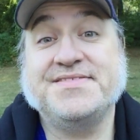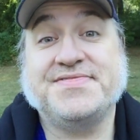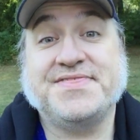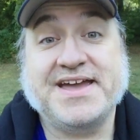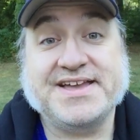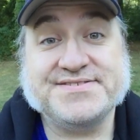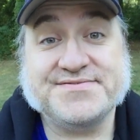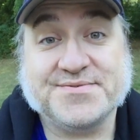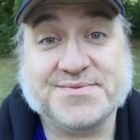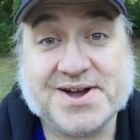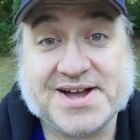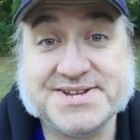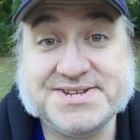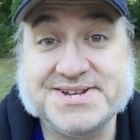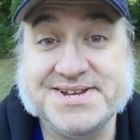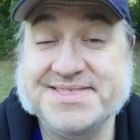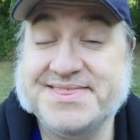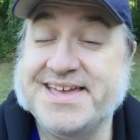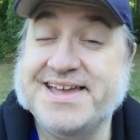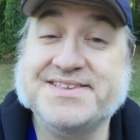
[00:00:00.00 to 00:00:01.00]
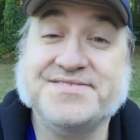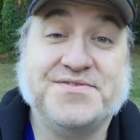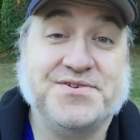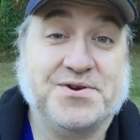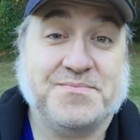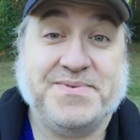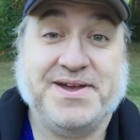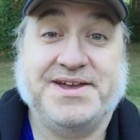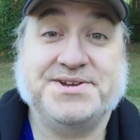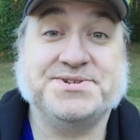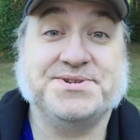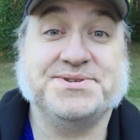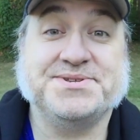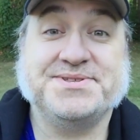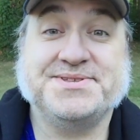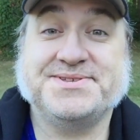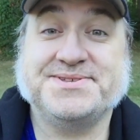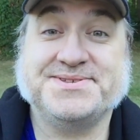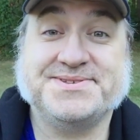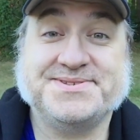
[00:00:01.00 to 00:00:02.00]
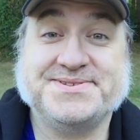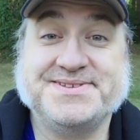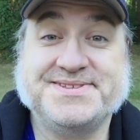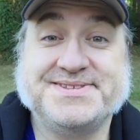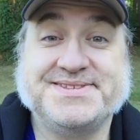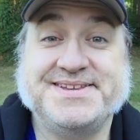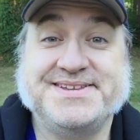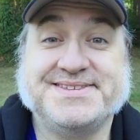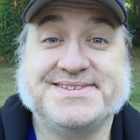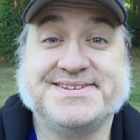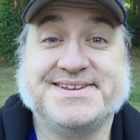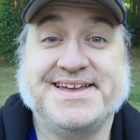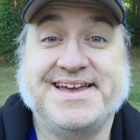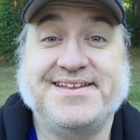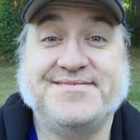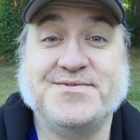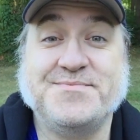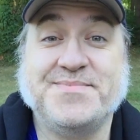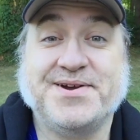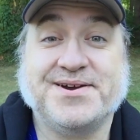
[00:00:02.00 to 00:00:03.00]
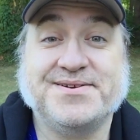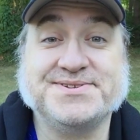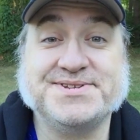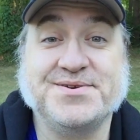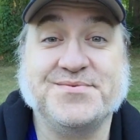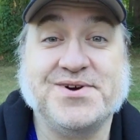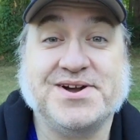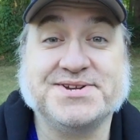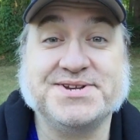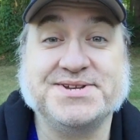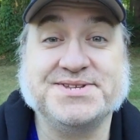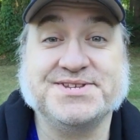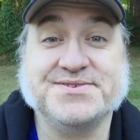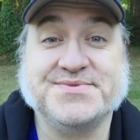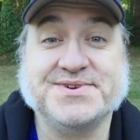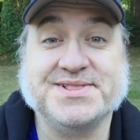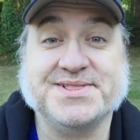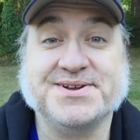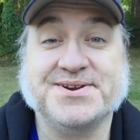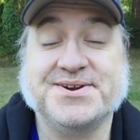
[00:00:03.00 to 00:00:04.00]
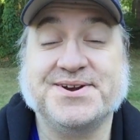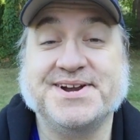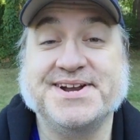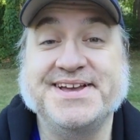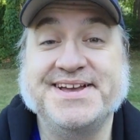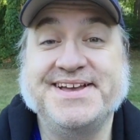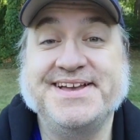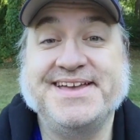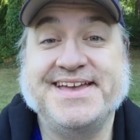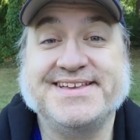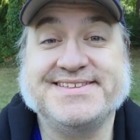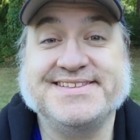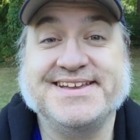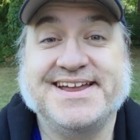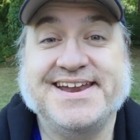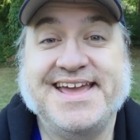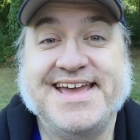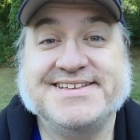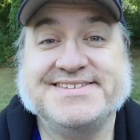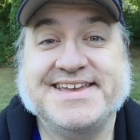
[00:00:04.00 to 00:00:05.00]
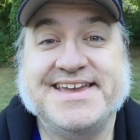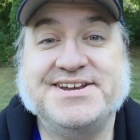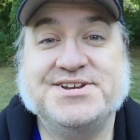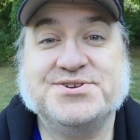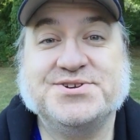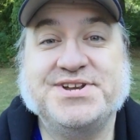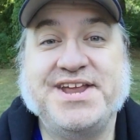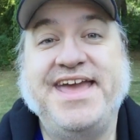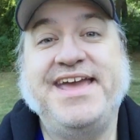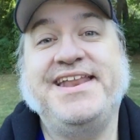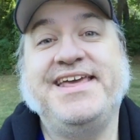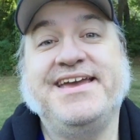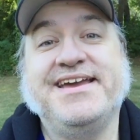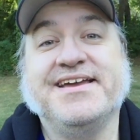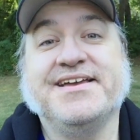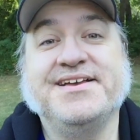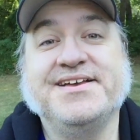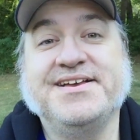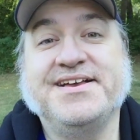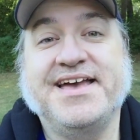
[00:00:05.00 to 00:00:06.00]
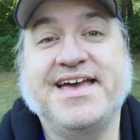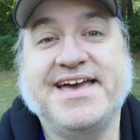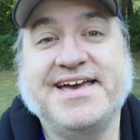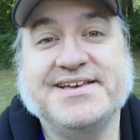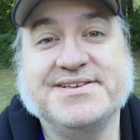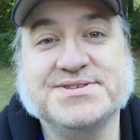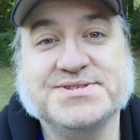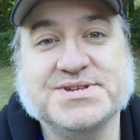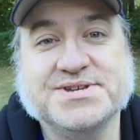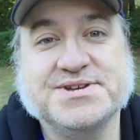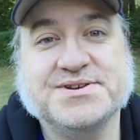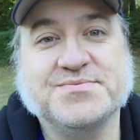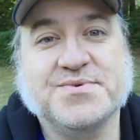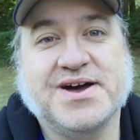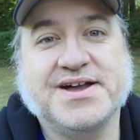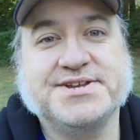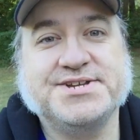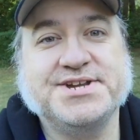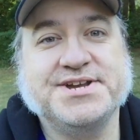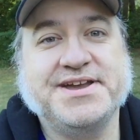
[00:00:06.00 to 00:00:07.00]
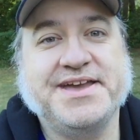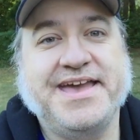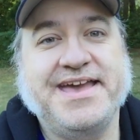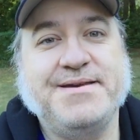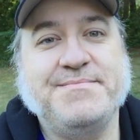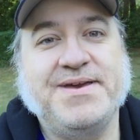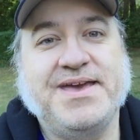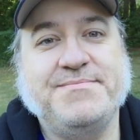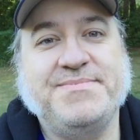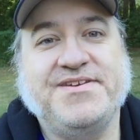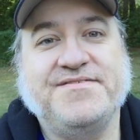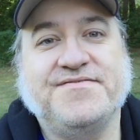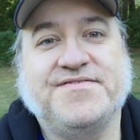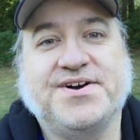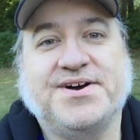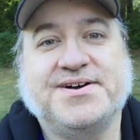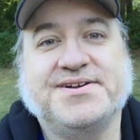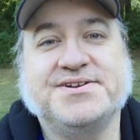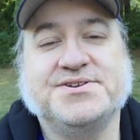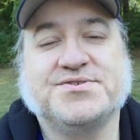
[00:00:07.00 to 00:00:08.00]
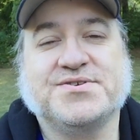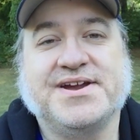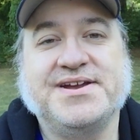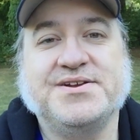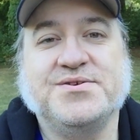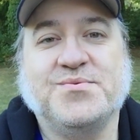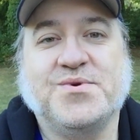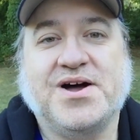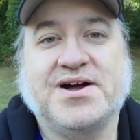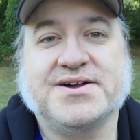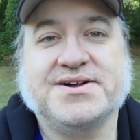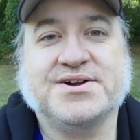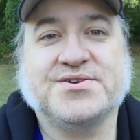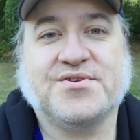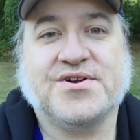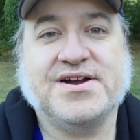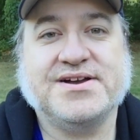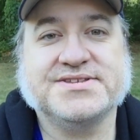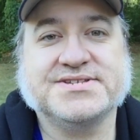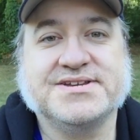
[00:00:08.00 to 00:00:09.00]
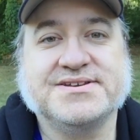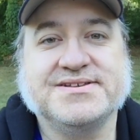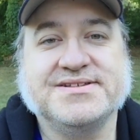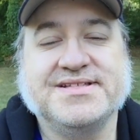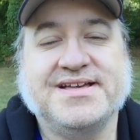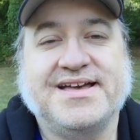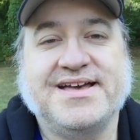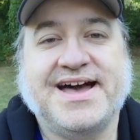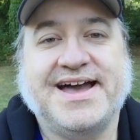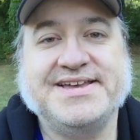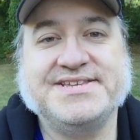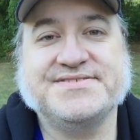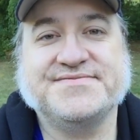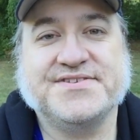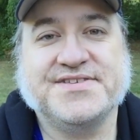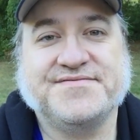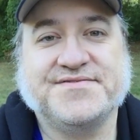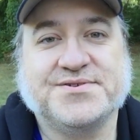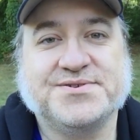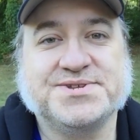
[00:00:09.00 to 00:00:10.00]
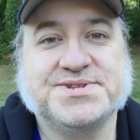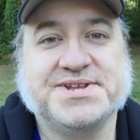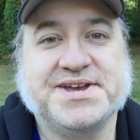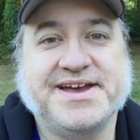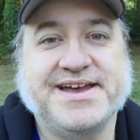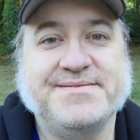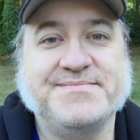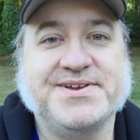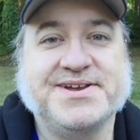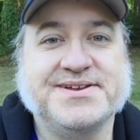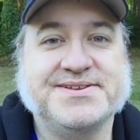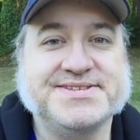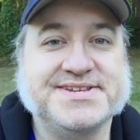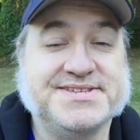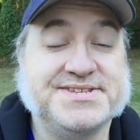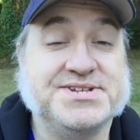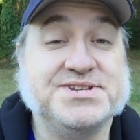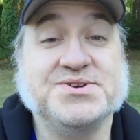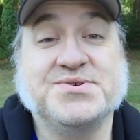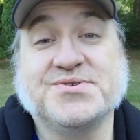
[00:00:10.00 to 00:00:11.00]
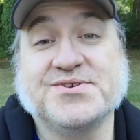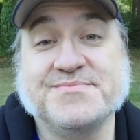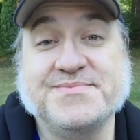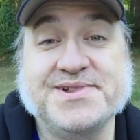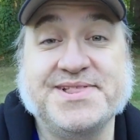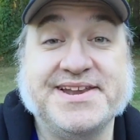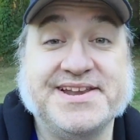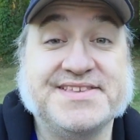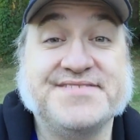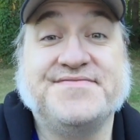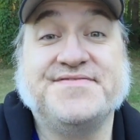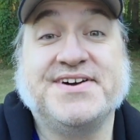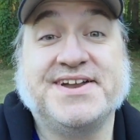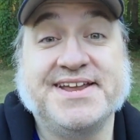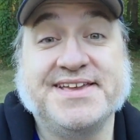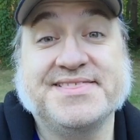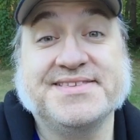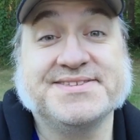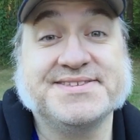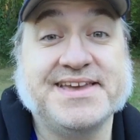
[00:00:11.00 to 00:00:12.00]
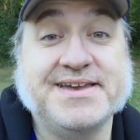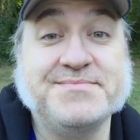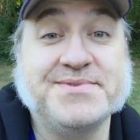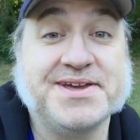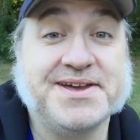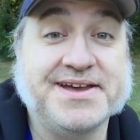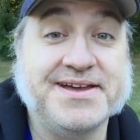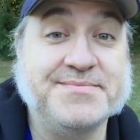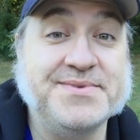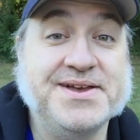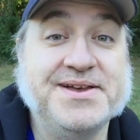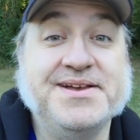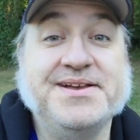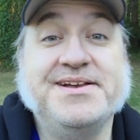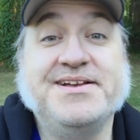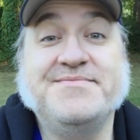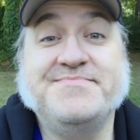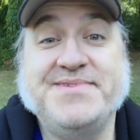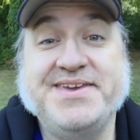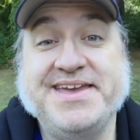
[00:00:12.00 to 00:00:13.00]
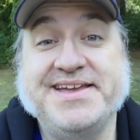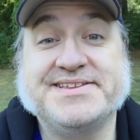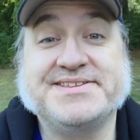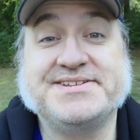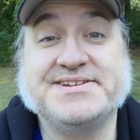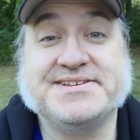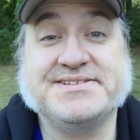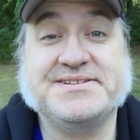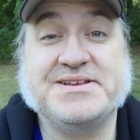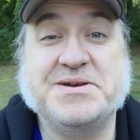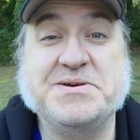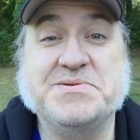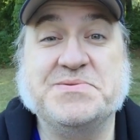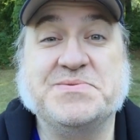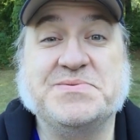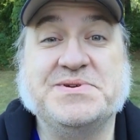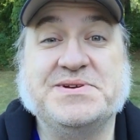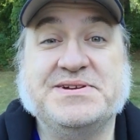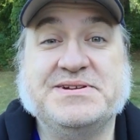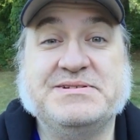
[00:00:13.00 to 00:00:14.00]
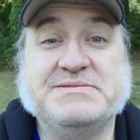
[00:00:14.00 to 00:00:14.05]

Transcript: thanks for watching. Thanks for your patience. It's kind of embarrassing watching someone learn. It's not as entertaining as watching a baby fawn trying to walk across ice for the first time, because it's adorable and it's funny at the same time. Me, it's just, oh,